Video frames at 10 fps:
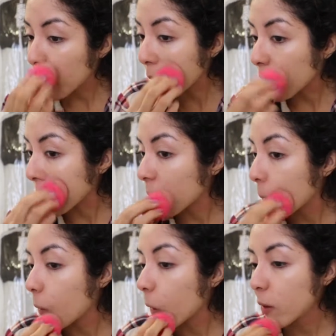I
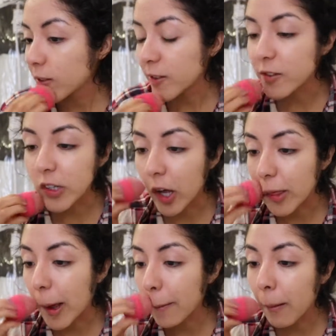also forgot
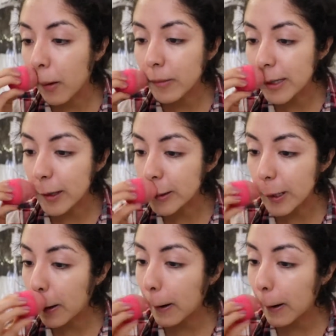that at my mom's house,